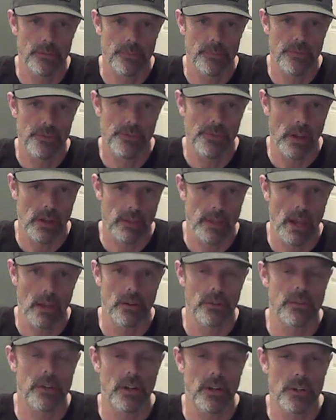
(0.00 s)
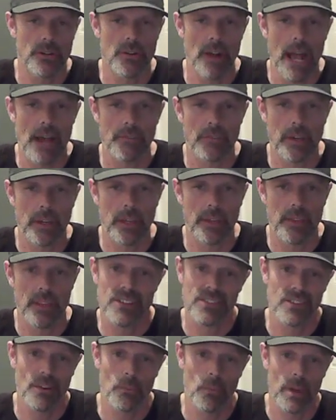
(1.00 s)
suck down a ton of traffic, and in
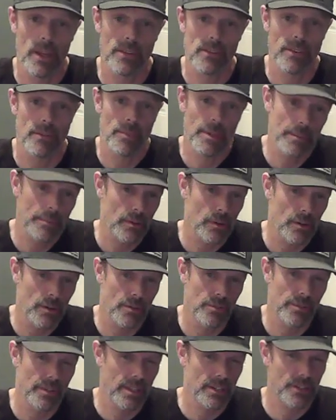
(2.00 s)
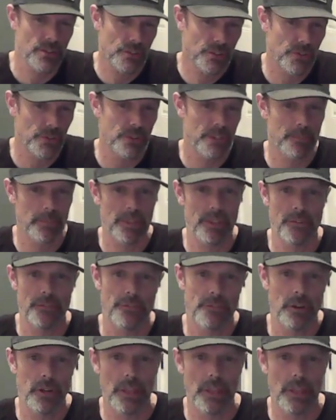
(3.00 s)
some ways that people are using it to shoot them in their foot,